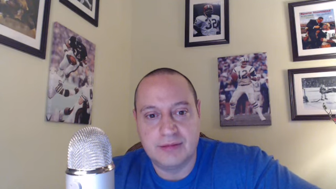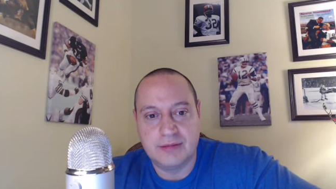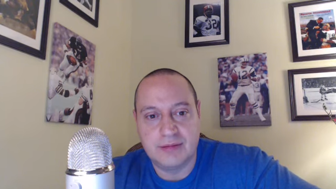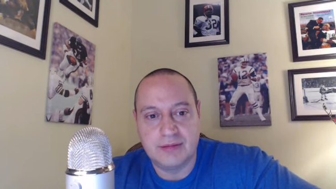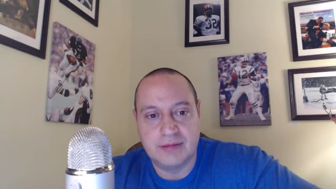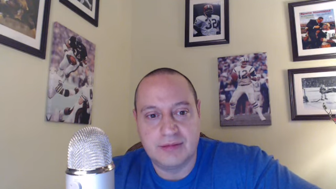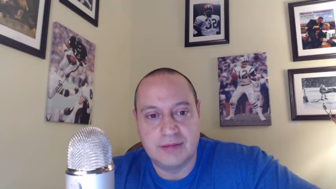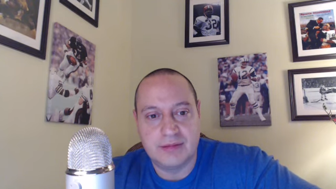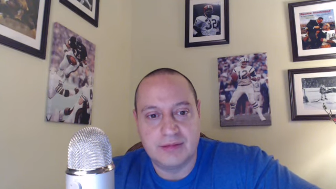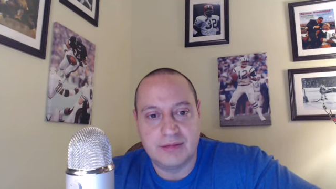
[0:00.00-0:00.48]

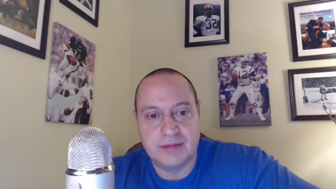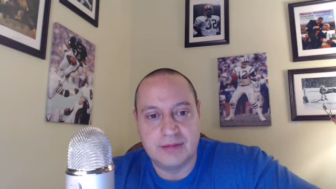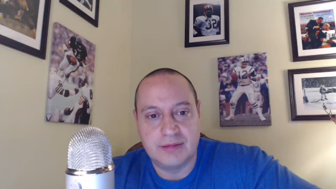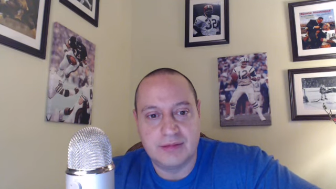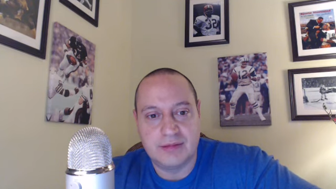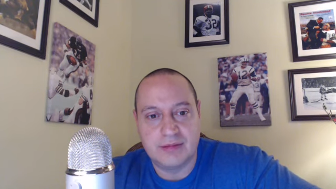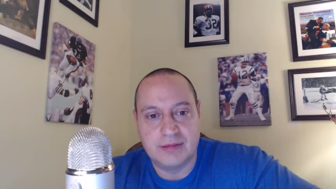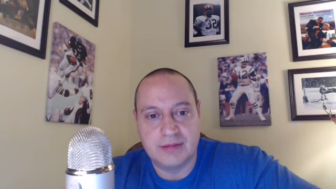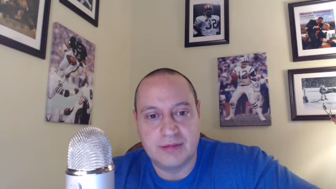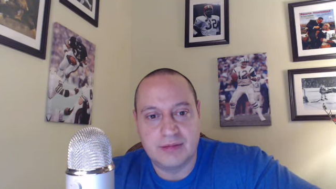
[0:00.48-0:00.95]

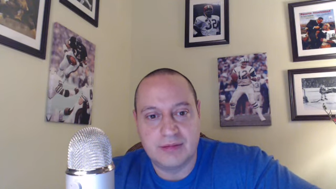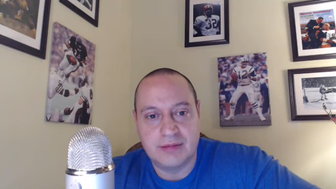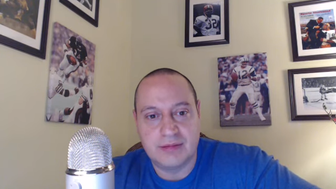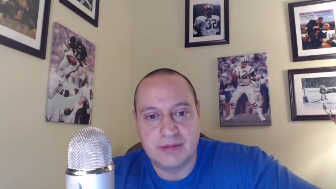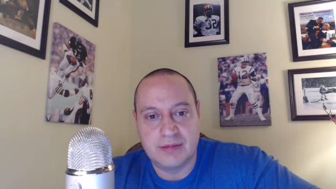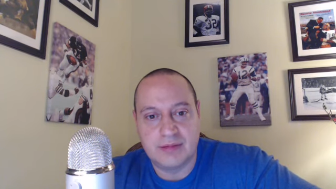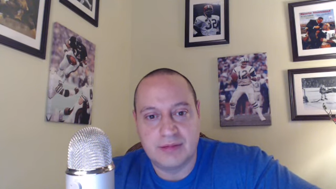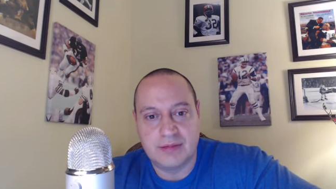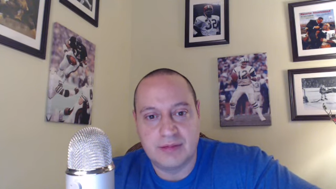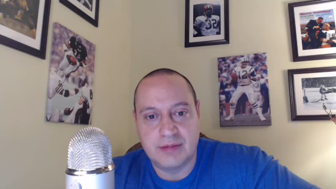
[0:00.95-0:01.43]

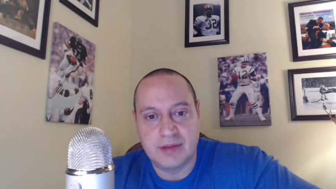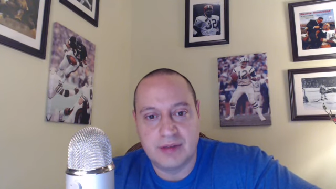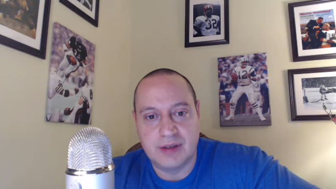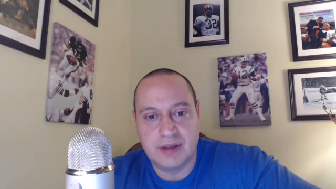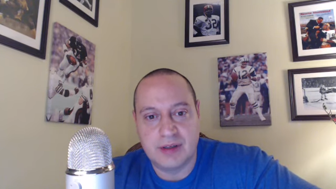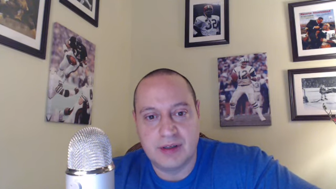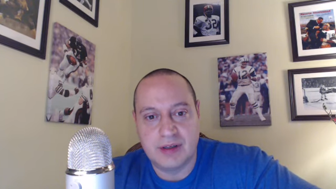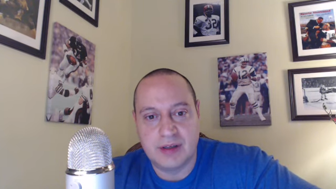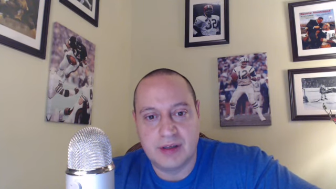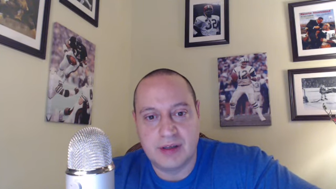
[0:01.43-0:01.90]

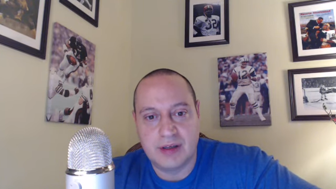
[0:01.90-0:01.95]
[no speech]